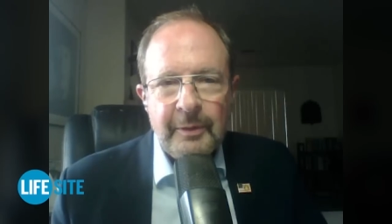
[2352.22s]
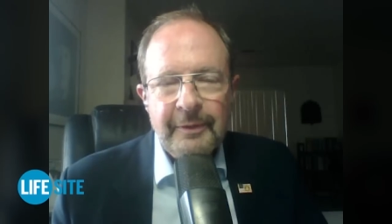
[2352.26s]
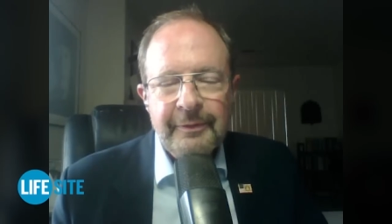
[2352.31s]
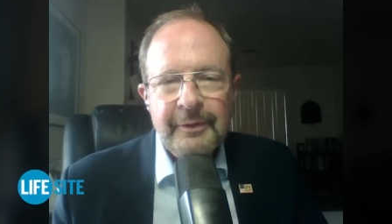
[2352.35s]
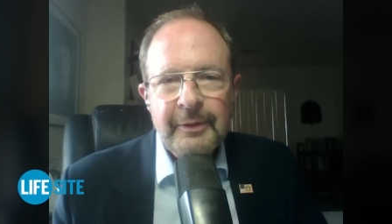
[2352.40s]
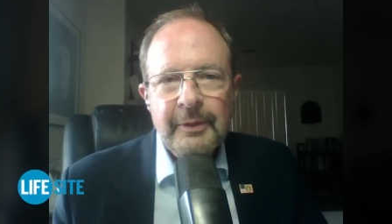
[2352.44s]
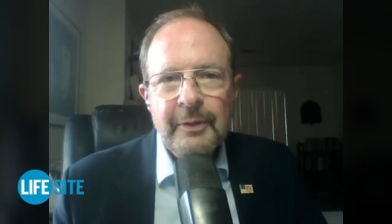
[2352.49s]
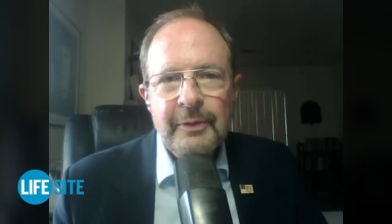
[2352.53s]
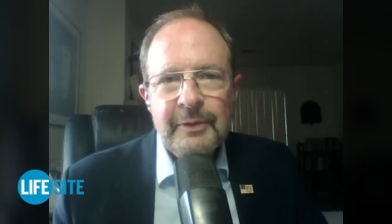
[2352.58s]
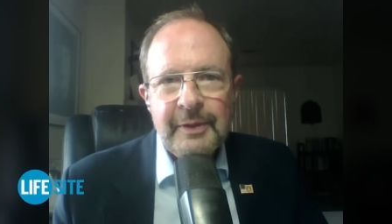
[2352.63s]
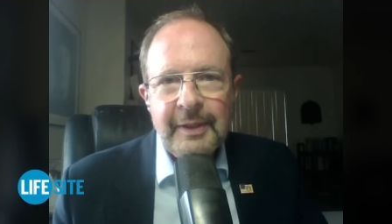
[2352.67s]

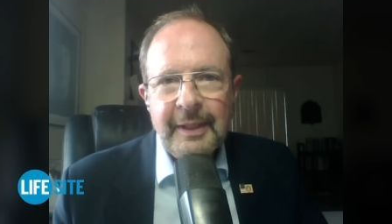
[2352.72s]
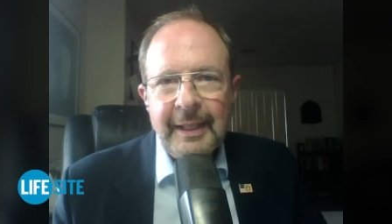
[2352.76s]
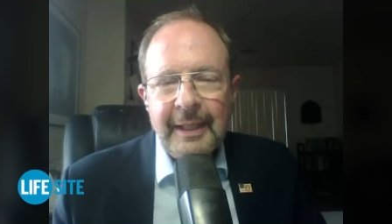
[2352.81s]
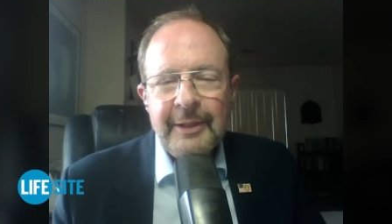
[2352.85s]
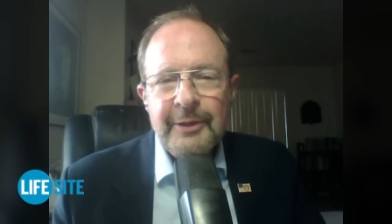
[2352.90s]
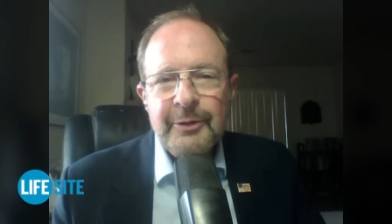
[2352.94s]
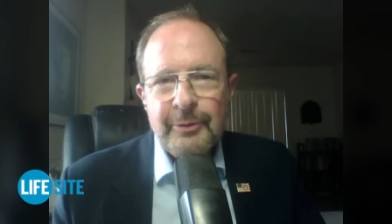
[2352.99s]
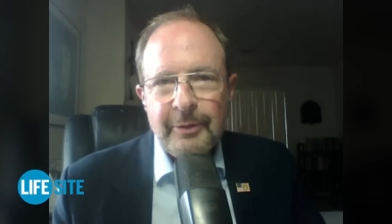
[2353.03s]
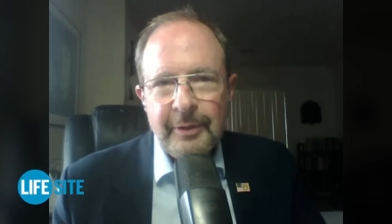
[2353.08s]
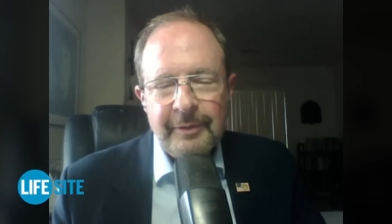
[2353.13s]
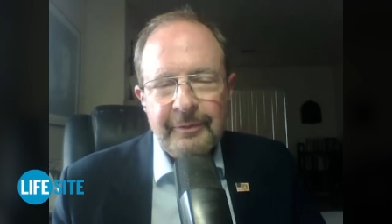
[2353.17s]
Well, if you use an
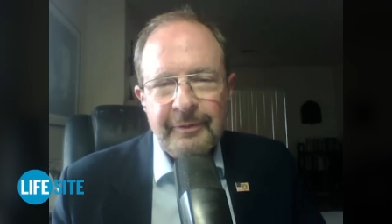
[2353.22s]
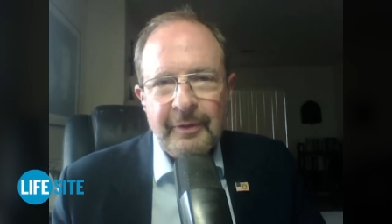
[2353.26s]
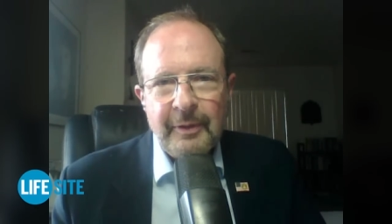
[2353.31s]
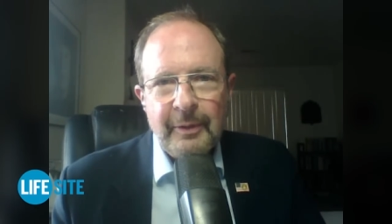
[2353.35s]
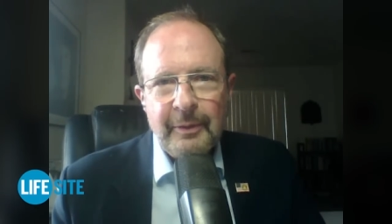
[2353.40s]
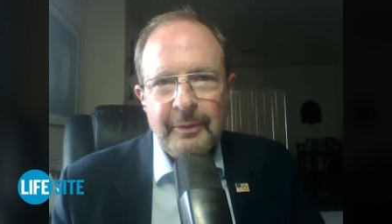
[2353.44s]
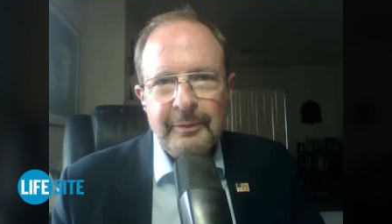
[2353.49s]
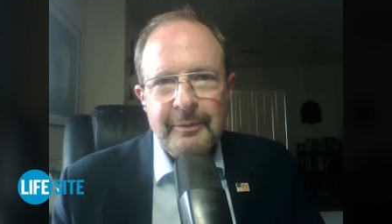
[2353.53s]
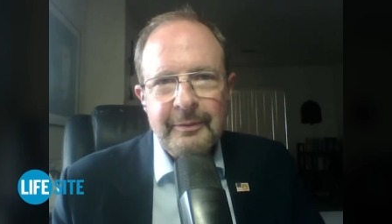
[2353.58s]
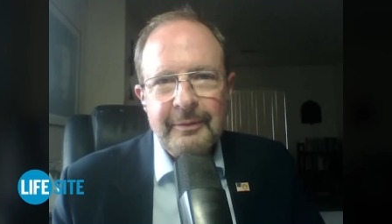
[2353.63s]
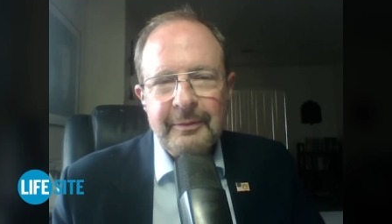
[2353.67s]
Android
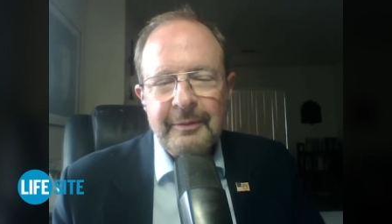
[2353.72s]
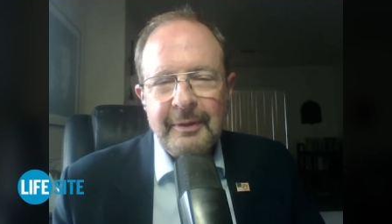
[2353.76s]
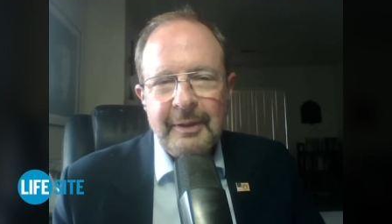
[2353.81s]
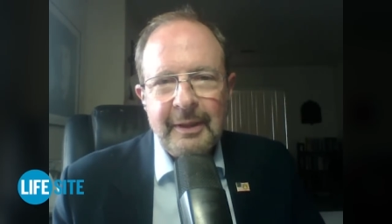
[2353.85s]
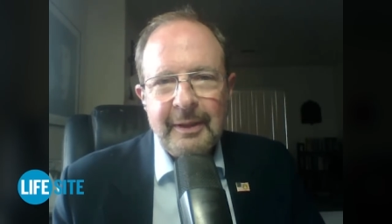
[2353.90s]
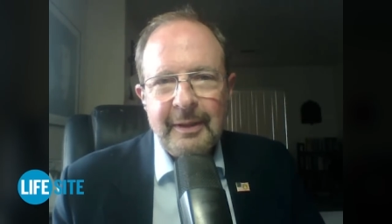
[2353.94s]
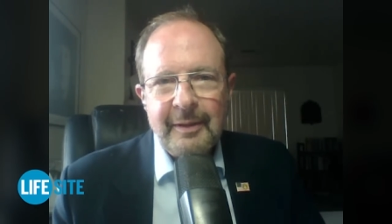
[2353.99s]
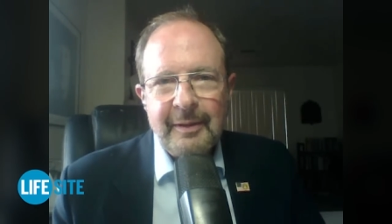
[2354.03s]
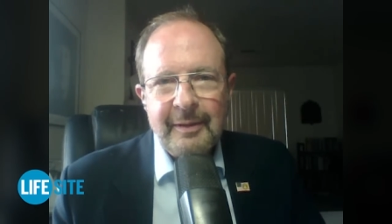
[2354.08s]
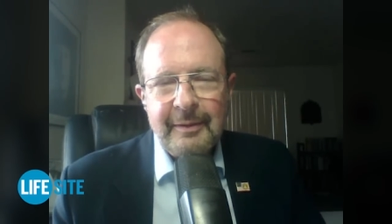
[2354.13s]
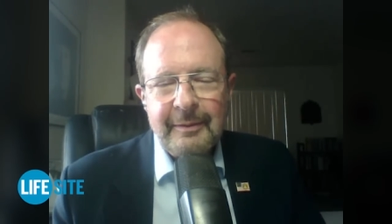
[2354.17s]
phone,
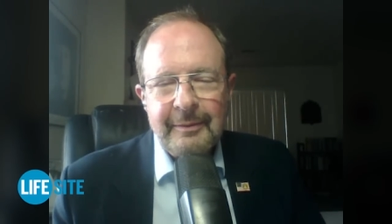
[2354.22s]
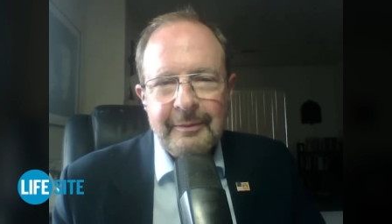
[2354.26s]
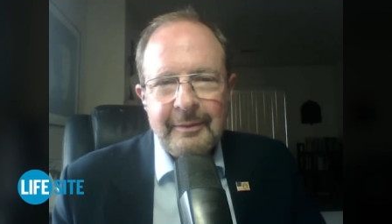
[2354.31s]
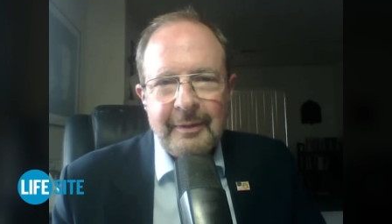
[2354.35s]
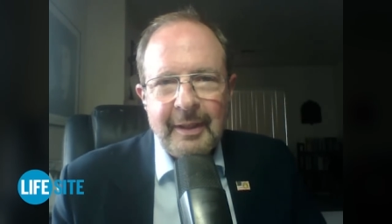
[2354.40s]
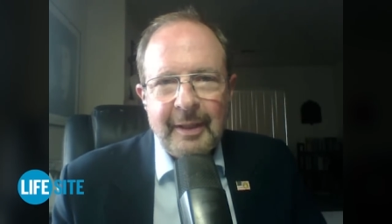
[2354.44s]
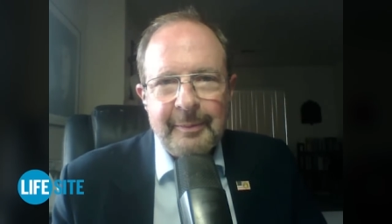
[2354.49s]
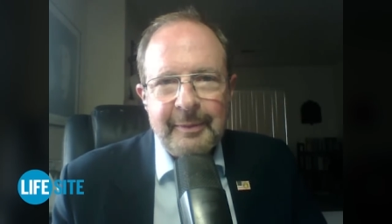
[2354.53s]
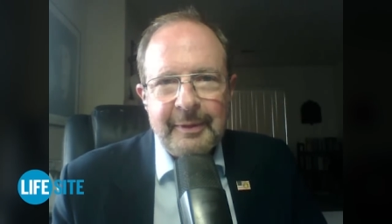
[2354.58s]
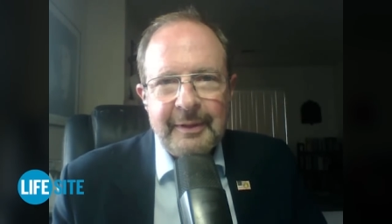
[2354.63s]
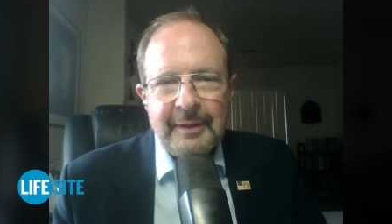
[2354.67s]

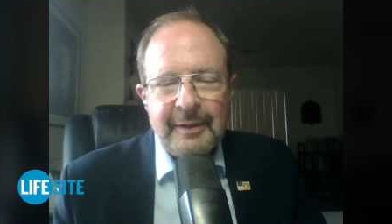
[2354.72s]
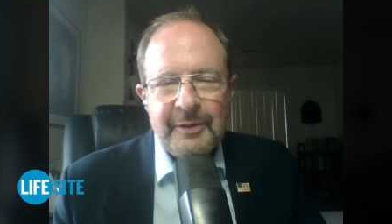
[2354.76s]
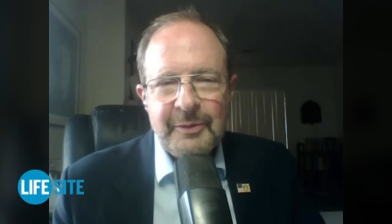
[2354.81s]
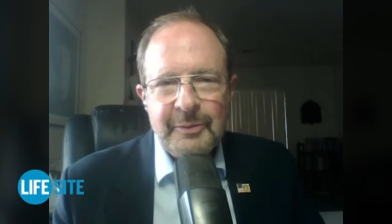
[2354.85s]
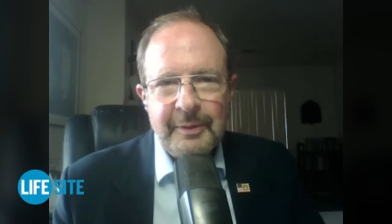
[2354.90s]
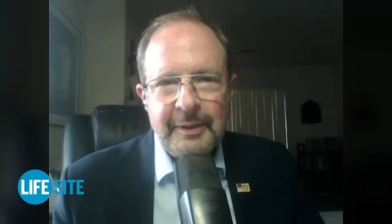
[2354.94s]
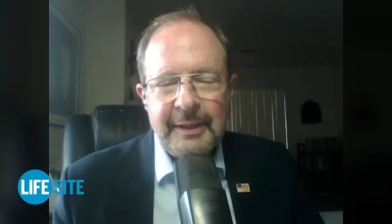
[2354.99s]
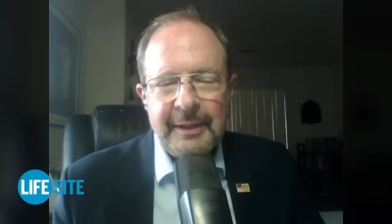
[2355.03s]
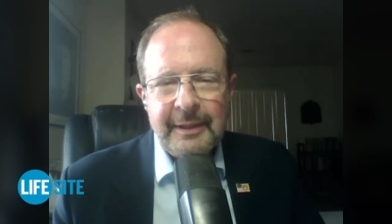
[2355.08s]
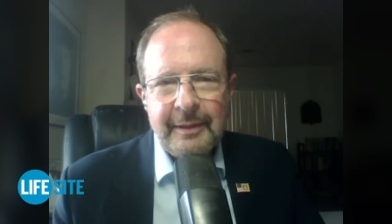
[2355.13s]
that's